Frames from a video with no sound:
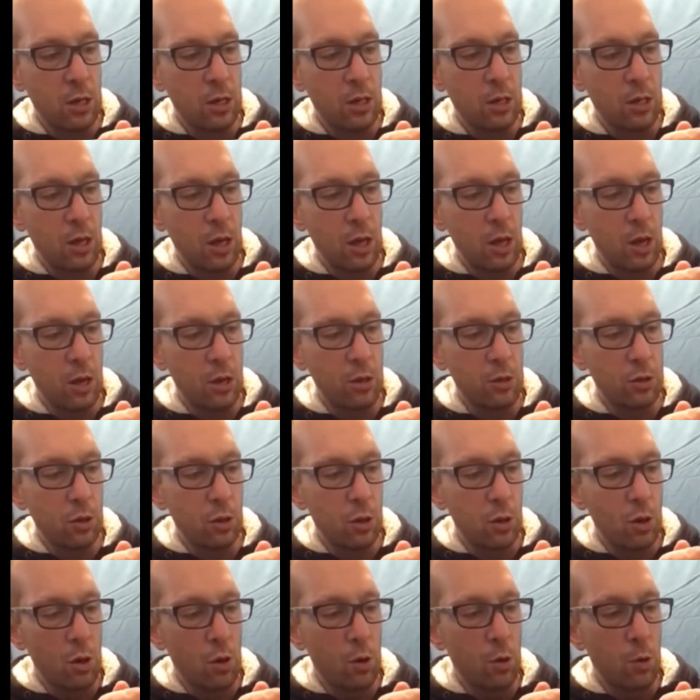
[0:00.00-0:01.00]
goes
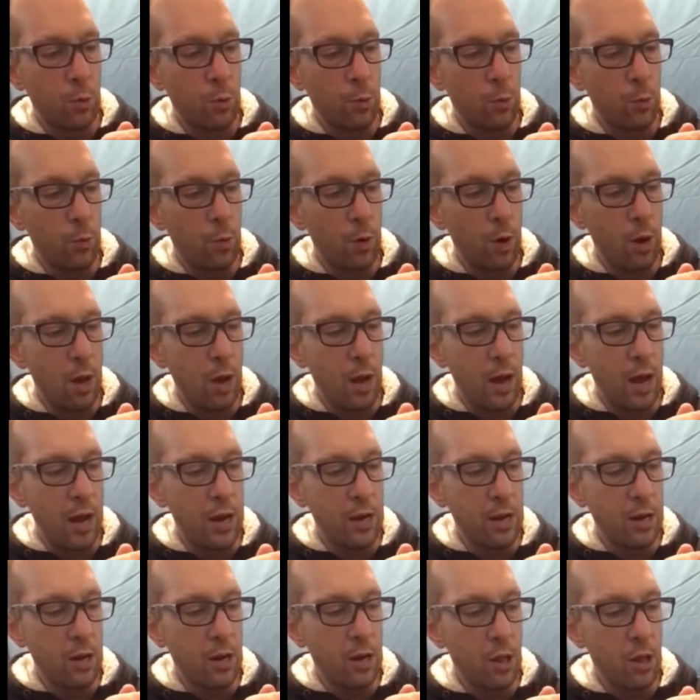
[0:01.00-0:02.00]
right
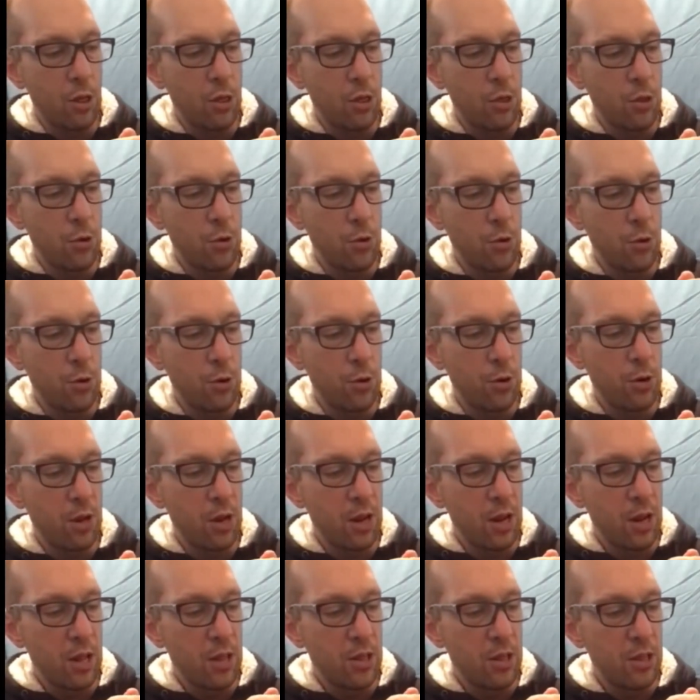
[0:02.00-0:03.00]
through
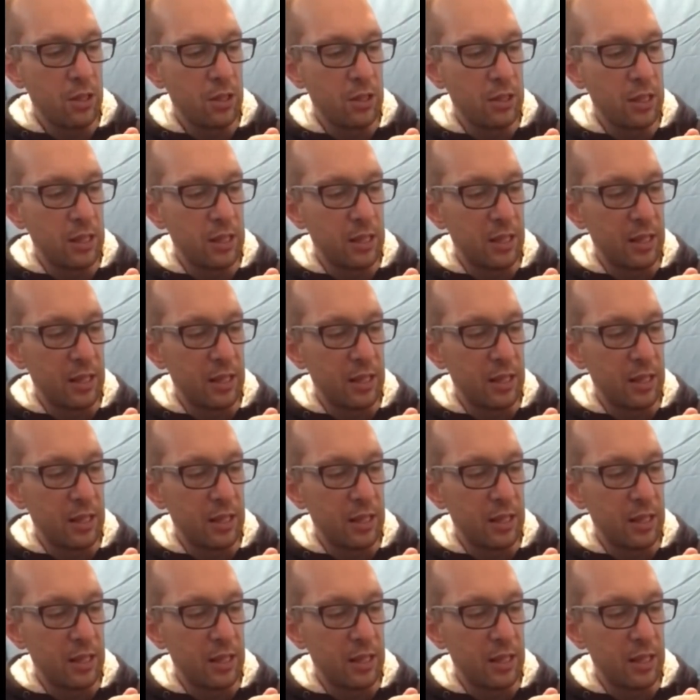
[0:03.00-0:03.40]
the center.